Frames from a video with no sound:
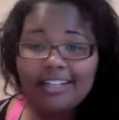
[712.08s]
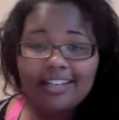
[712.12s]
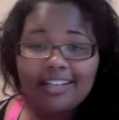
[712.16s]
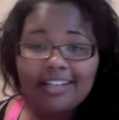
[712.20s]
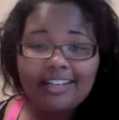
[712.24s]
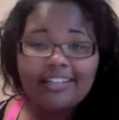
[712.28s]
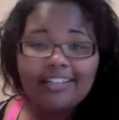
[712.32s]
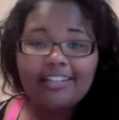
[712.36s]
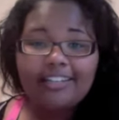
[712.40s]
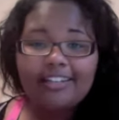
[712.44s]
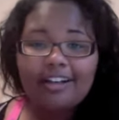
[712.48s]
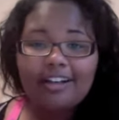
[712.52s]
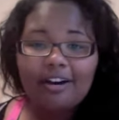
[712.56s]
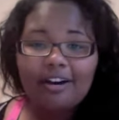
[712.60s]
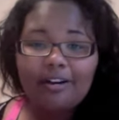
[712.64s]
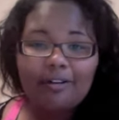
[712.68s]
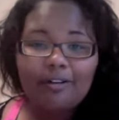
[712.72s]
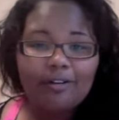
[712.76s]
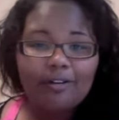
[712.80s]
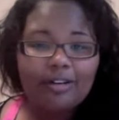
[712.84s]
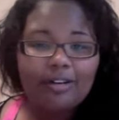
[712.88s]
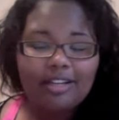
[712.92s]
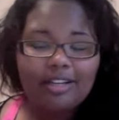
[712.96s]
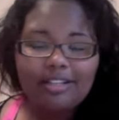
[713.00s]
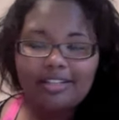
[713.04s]
you
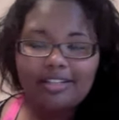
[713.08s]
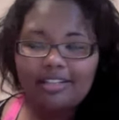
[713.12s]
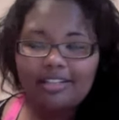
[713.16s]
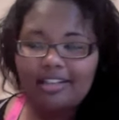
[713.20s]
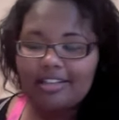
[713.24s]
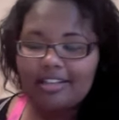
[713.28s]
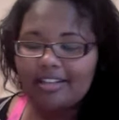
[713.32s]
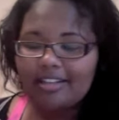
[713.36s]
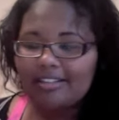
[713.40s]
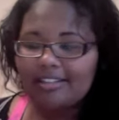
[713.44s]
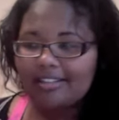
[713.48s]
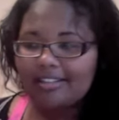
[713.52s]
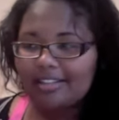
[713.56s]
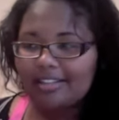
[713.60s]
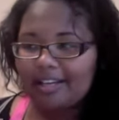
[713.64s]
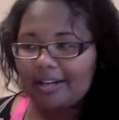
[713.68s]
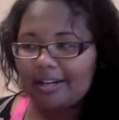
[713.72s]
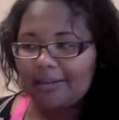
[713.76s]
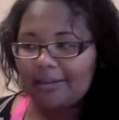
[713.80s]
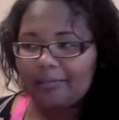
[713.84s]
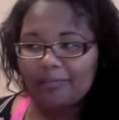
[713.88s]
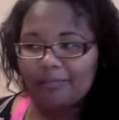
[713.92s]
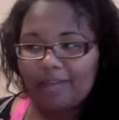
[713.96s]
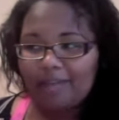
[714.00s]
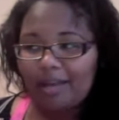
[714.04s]
know,
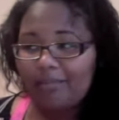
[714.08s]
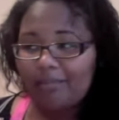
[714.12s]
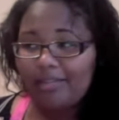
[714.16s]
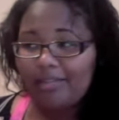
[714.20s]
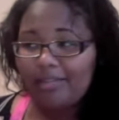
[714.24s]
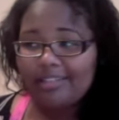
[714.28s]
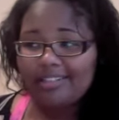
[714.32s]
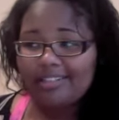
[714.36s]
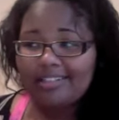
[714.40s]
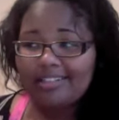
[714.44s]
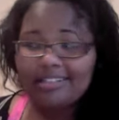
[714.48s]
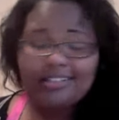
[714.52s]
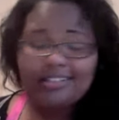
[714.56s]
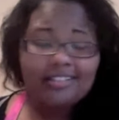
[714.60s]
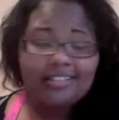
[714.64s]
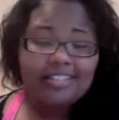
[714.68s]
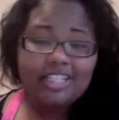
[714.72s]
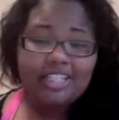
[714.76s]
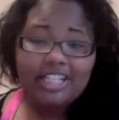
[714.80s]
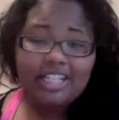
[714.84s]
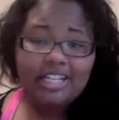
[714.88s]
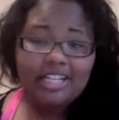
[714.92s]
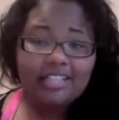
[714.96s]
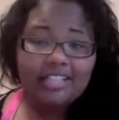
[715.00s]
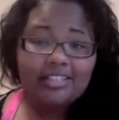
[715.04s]
I mean,
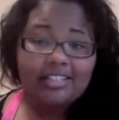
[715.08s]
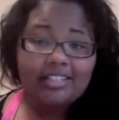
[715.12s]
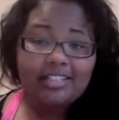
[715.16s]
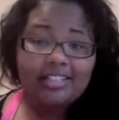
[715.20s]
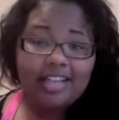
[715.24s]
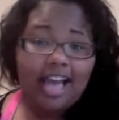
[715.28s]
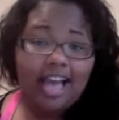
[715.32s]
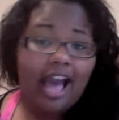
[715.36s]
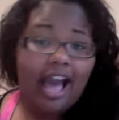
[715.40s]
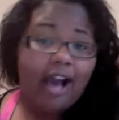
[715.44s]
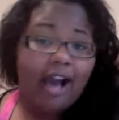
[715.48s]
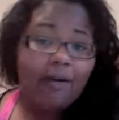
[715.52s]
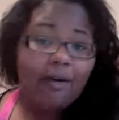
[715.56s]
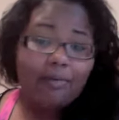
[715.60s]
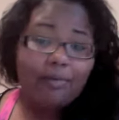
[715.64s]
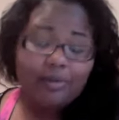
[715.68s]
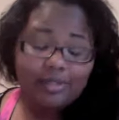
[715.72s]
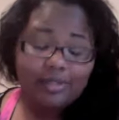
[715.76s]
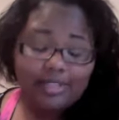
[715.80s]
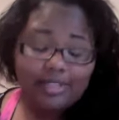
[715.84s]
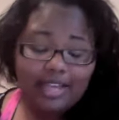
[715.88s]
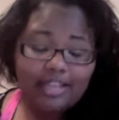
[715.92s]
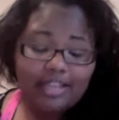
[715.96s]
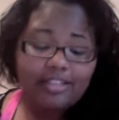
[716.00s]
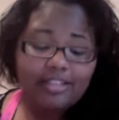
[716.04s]
just I will
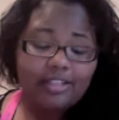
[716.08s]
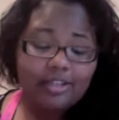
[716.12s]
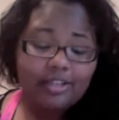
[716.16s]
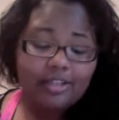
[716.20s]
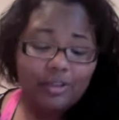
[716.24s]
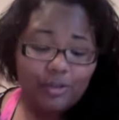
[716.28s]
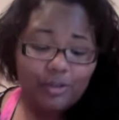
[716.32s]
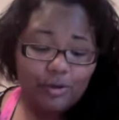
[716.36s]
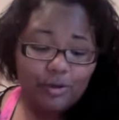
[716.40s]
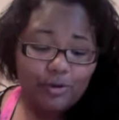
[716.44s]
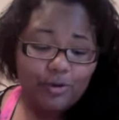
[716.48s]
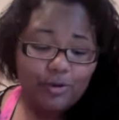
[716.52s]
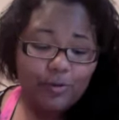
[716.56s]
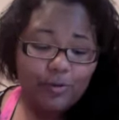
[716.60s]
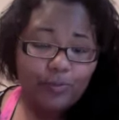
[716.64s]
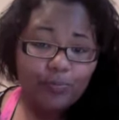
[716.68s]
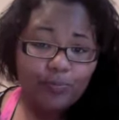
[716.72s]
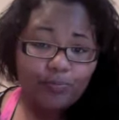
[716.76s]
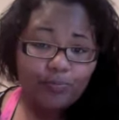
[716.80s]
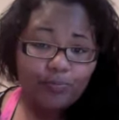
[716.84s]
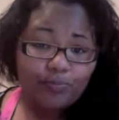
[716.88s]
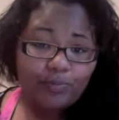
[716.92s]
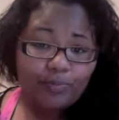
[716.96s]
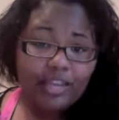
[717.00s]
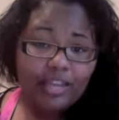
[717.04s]
say to you,
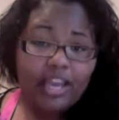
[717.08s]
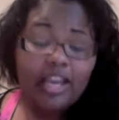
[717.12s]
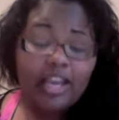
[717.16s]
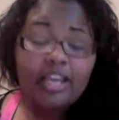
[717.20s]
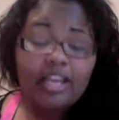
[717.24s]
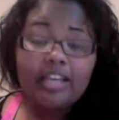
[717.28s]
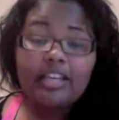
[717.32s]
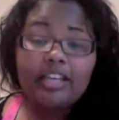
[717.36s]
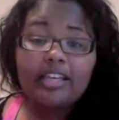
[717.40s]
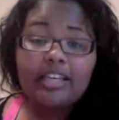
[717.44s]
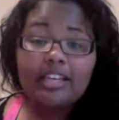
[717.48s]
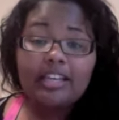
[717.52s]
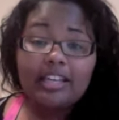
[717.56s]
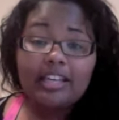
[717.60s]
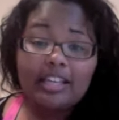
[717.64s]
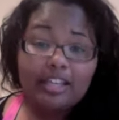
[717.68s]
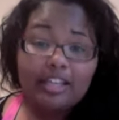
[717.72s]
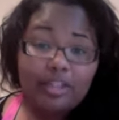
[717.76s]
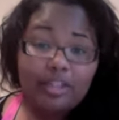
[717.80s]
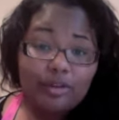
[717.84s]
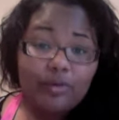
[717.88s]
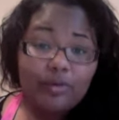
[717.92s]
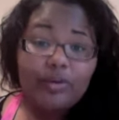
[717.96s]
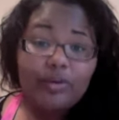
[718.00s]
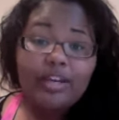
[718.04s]

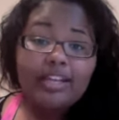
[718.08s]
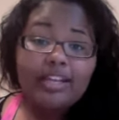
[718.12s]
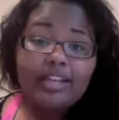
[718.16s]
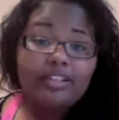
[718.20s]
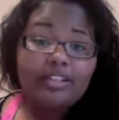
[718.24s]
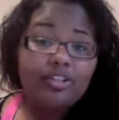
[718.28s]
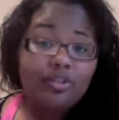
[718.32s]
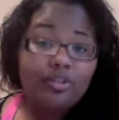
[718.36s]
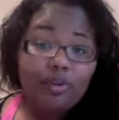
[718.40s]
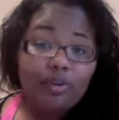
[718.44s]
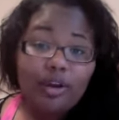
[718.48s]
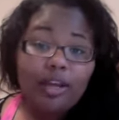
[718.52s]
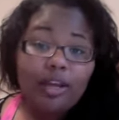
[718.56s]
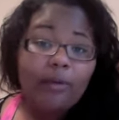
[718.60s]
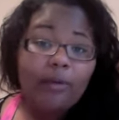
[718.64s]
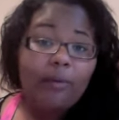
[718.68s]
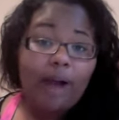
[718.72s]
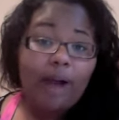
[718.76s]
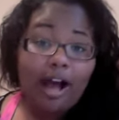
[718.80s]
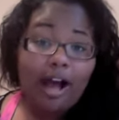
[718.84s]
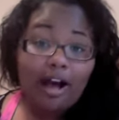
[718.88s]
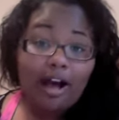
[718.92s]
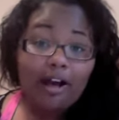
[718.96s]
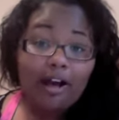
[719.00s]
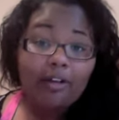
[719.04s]
you enjoy it
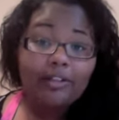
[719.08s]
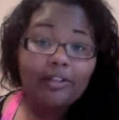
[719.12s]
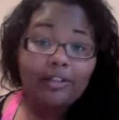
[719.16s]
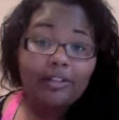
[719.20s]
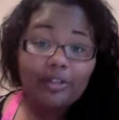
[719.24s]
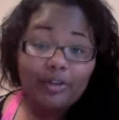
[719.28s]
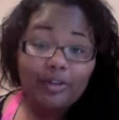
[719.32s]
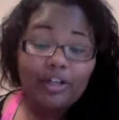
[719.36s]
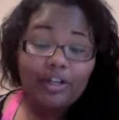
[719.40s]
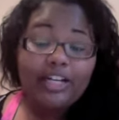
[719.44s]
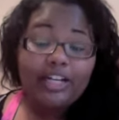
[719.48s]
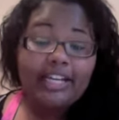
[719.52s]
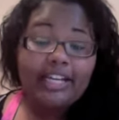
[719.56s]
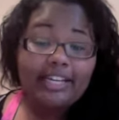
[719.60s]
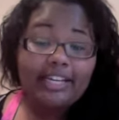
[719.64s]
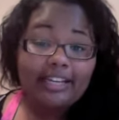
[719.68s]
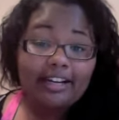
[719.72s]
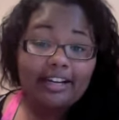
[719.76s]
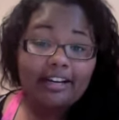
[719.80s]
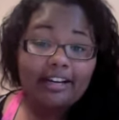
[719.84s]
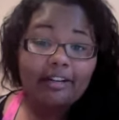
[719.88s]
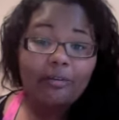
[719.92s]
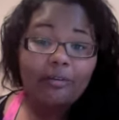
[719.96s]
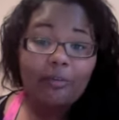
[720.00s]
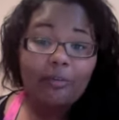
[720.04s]
while you're
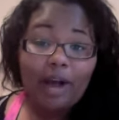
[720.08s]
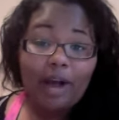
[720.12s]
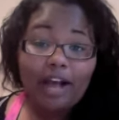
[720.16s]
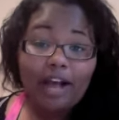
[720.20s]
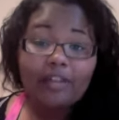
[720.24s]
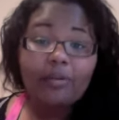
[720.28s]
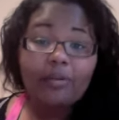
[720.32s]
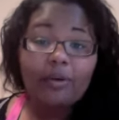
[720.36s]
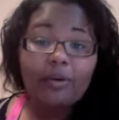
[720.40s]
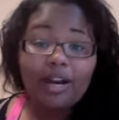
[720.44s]
here, while you're